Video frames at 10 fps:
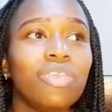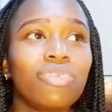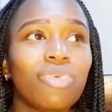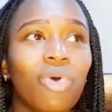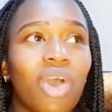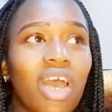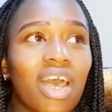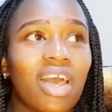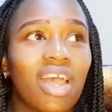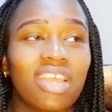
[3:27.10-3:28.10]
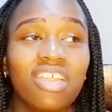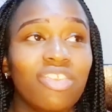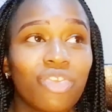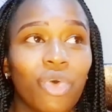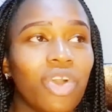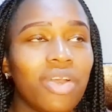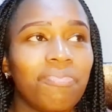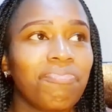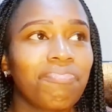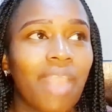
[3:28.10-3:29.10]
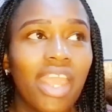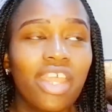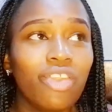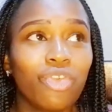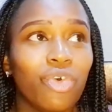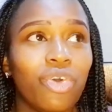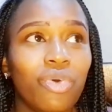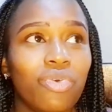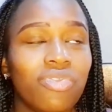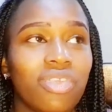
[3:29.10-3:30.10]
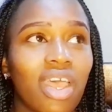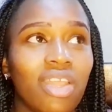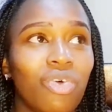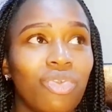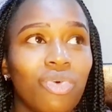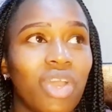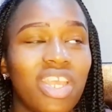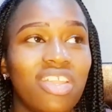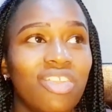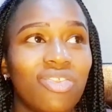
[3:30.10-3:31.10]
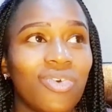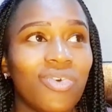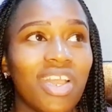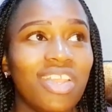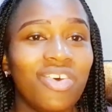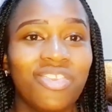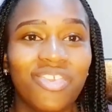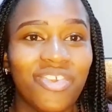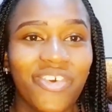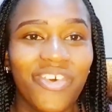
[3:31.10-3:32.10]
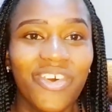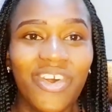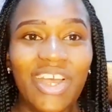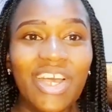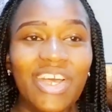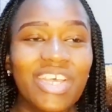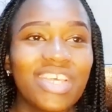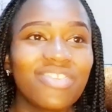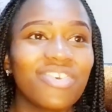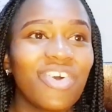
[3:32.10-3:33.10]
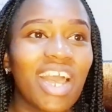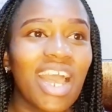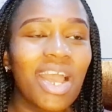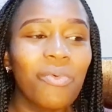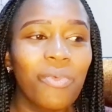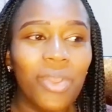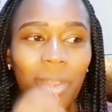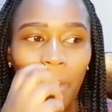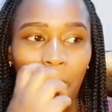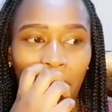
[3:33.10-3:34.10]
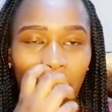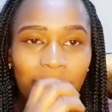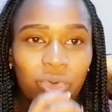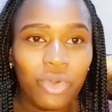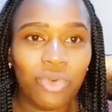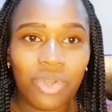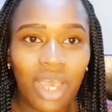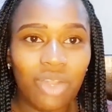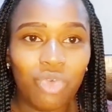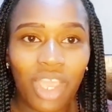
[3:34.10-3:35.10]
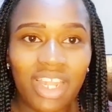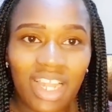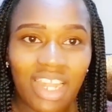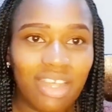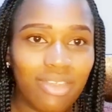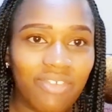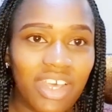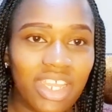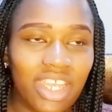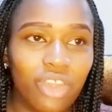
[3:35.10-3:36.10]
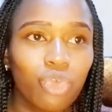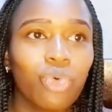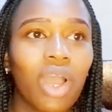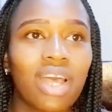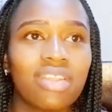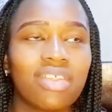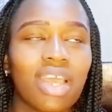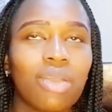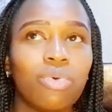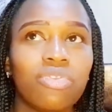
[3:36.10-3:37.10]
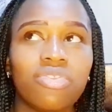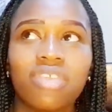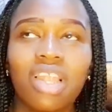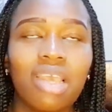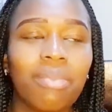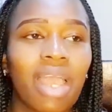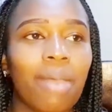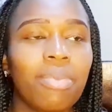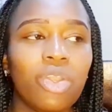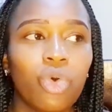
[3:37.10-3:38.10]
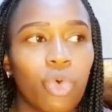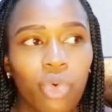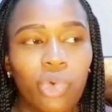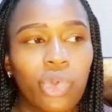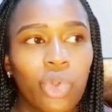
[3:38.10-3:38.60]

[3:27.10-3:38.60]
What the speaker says: So I didn't talk, because I don't know why I didn't talk. I don't know. So we kept on tukendelea na safari yetu, and I was telling my hubby, no,